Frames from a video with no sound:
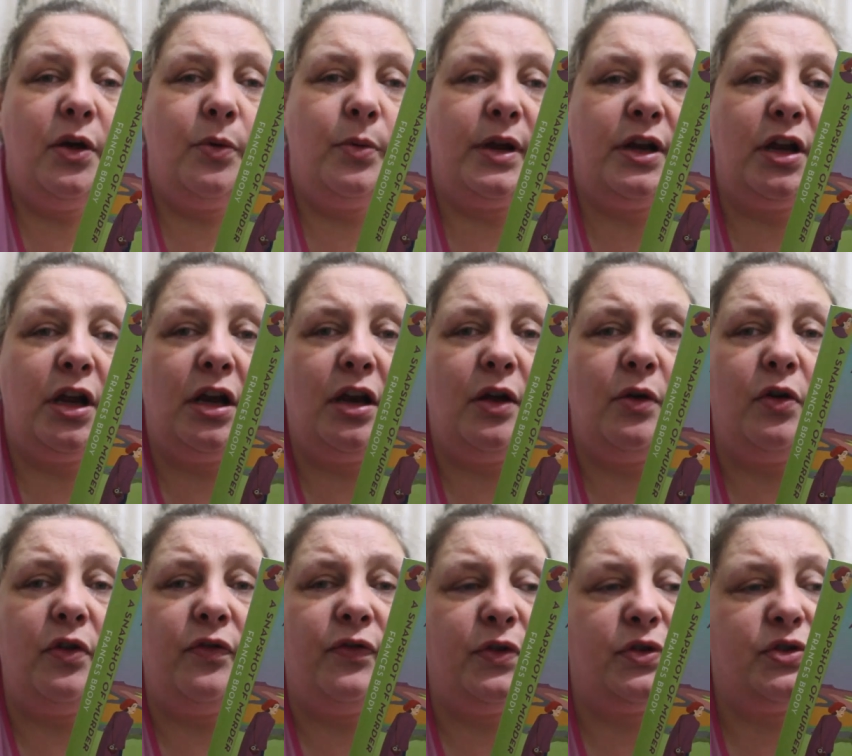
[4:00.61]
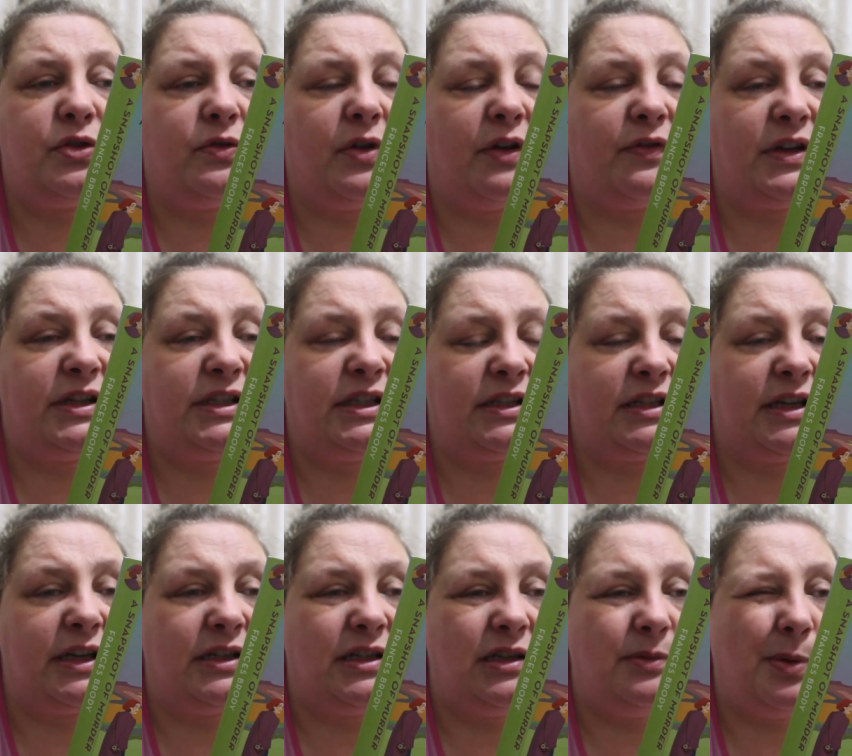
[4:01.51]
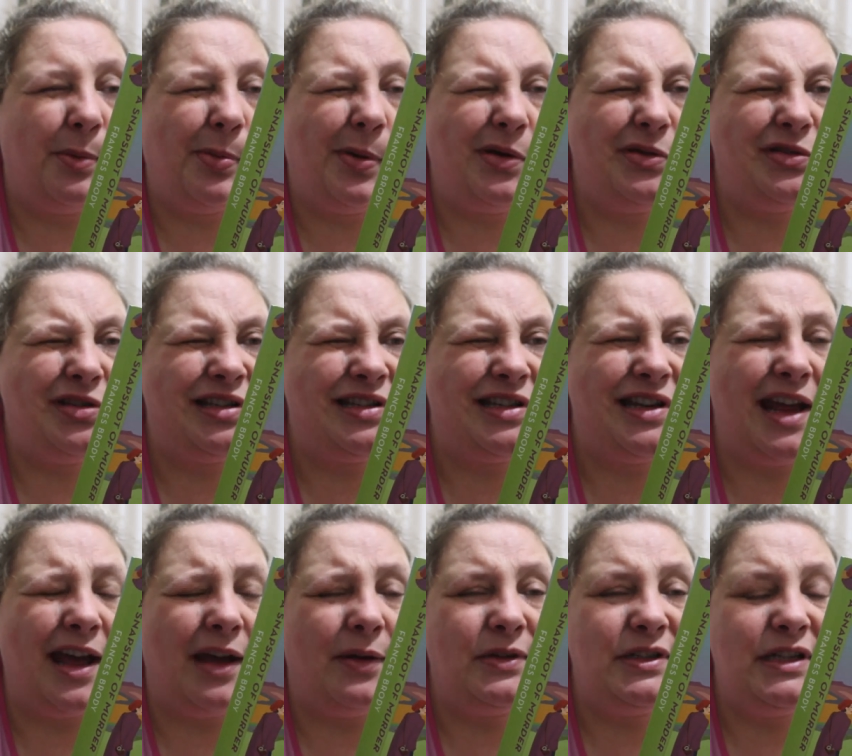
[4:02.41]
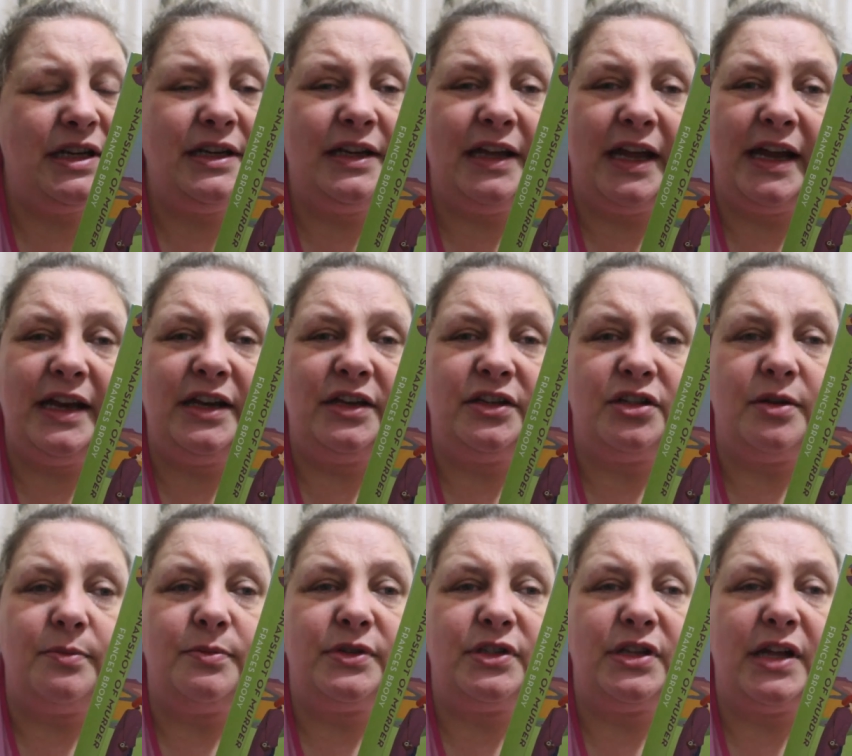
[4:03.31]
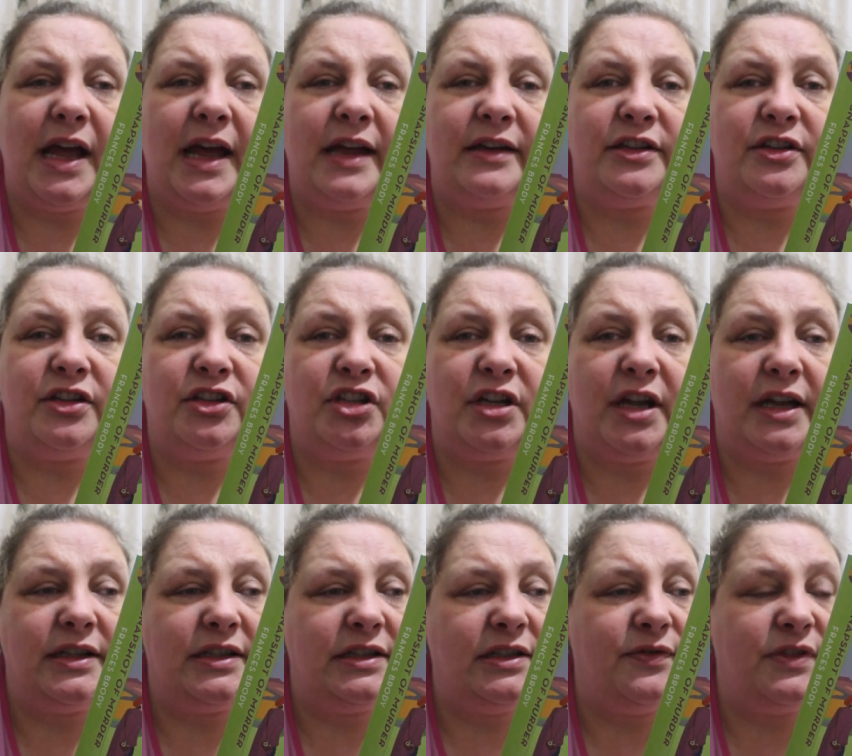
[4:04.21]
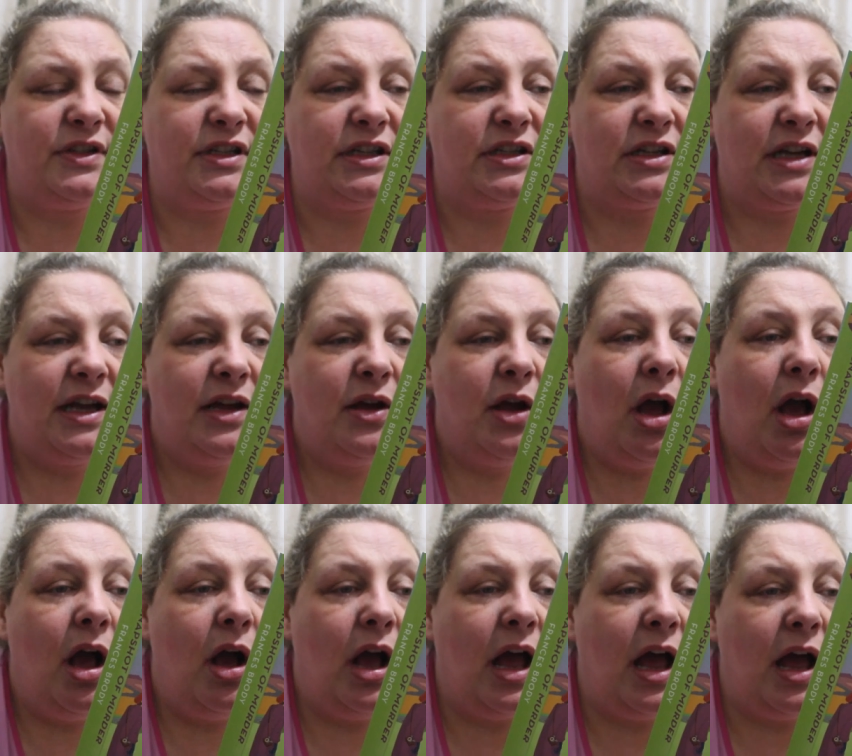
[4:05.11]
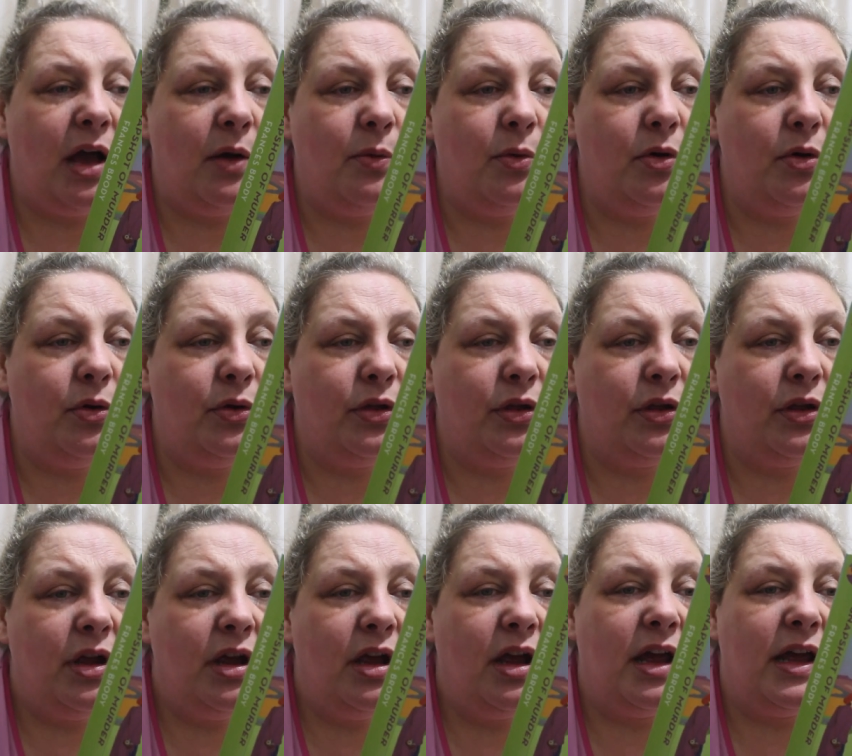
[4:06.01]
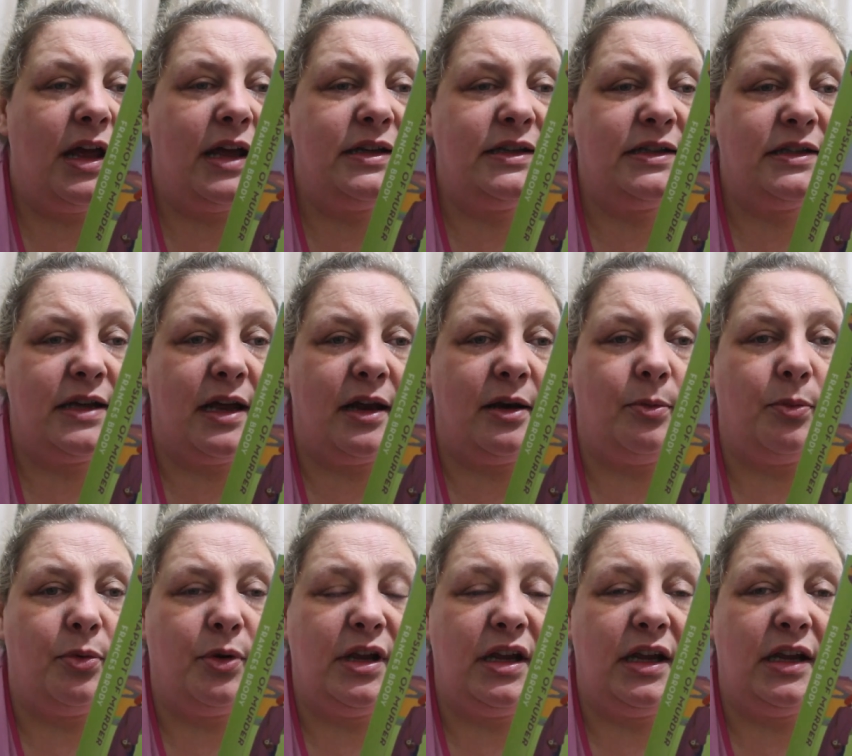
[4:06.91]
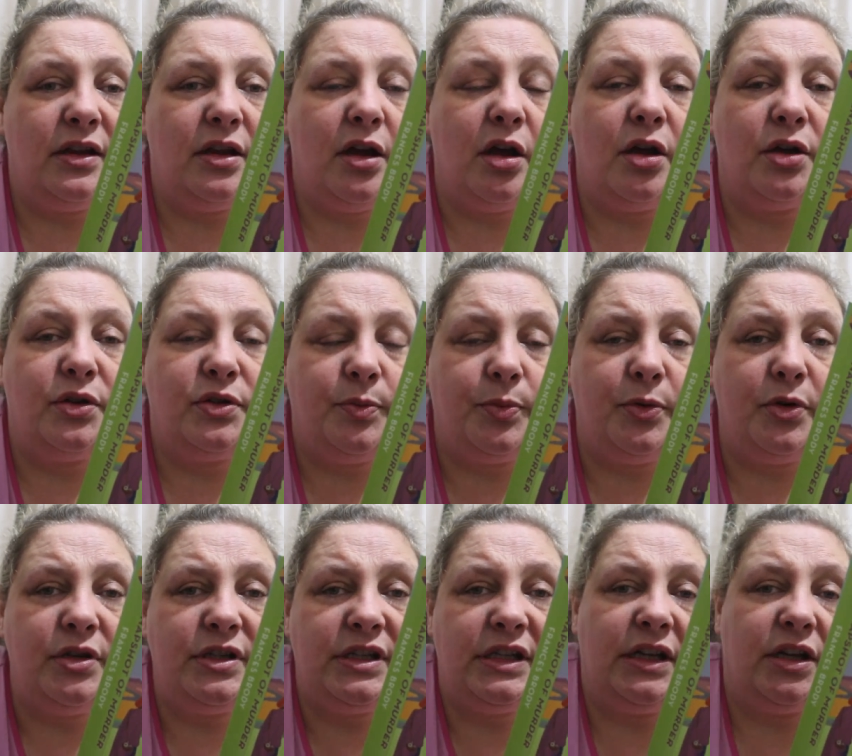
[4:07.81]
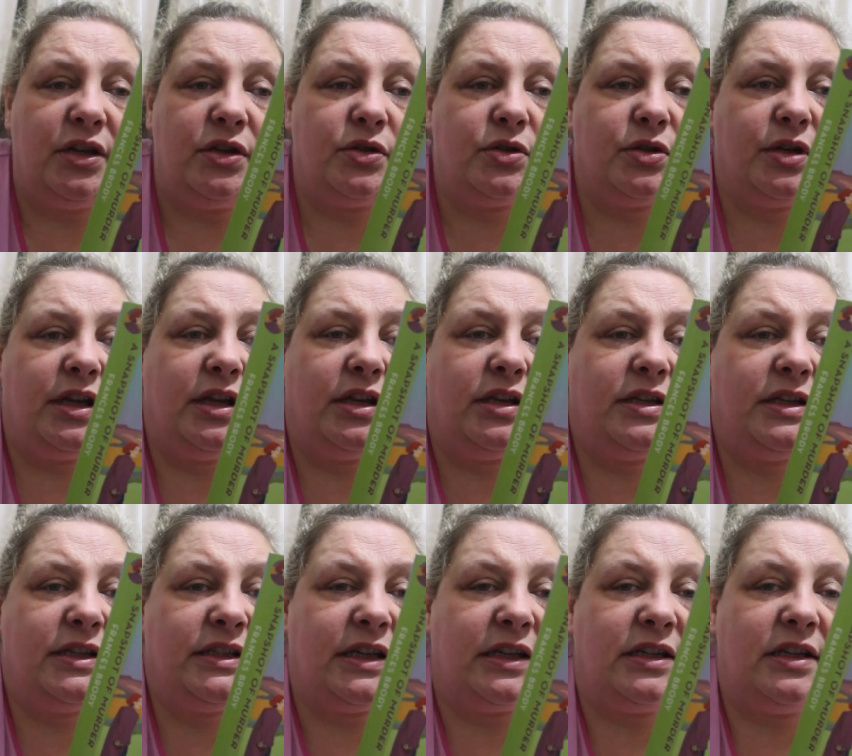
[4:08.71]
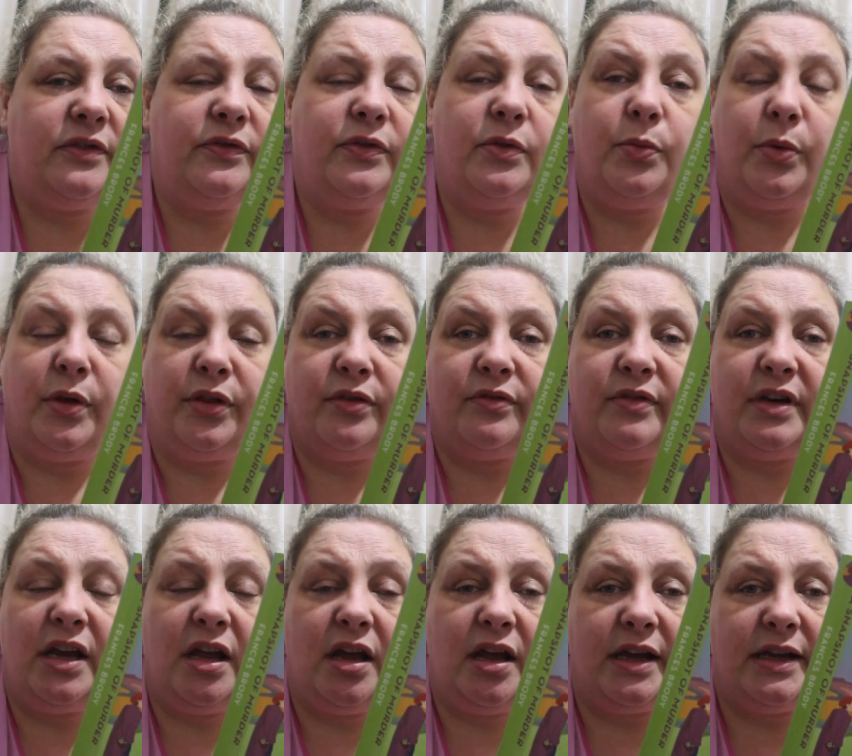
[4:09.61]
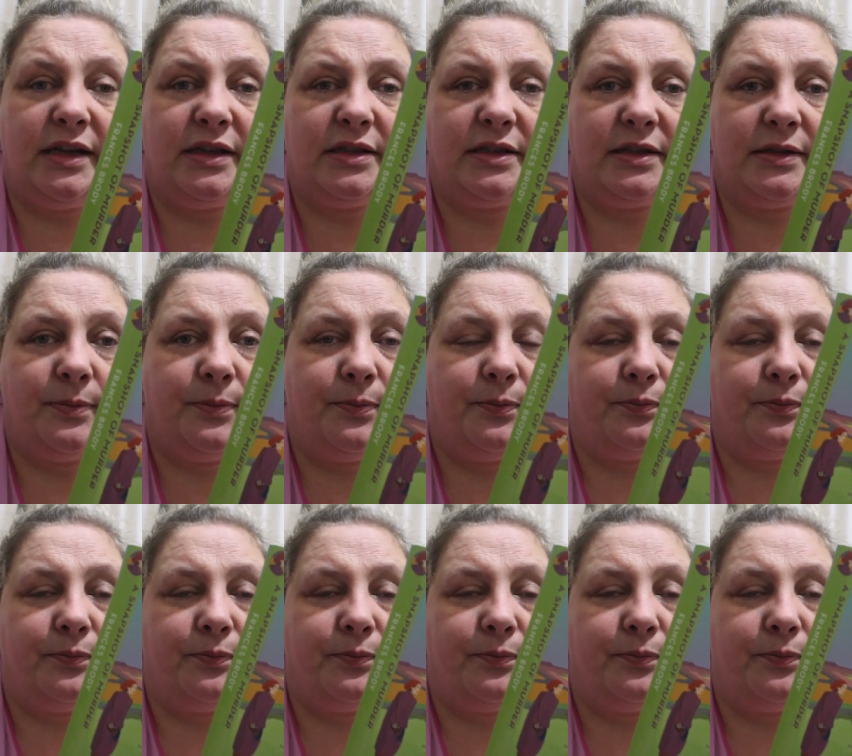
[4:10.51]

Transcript: When her local photographic society proposes an outing, Kate jumps at the chance to visit Haworth and Stanbury in the heart of Bronte country, the setting for Wuthering Heights.